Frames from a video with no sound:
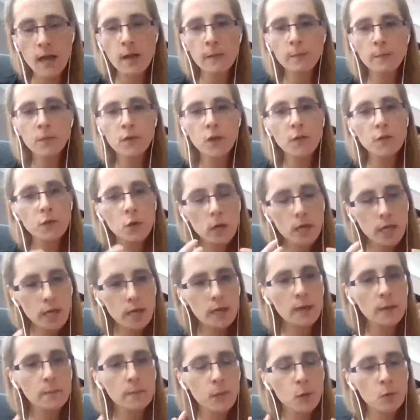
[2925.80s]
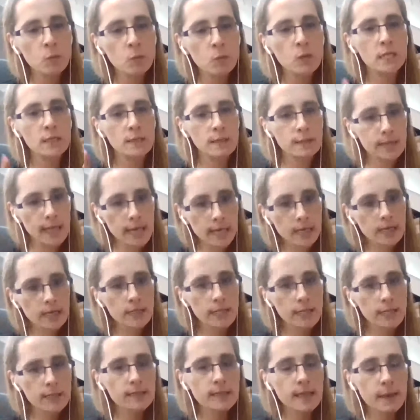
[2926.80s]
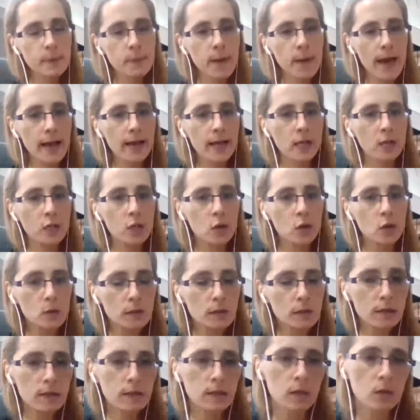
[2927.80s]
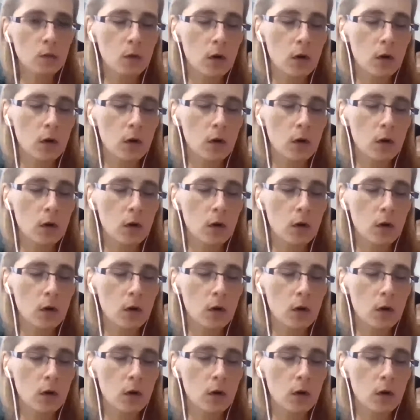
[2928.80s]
So if you can, we could take a step back and use this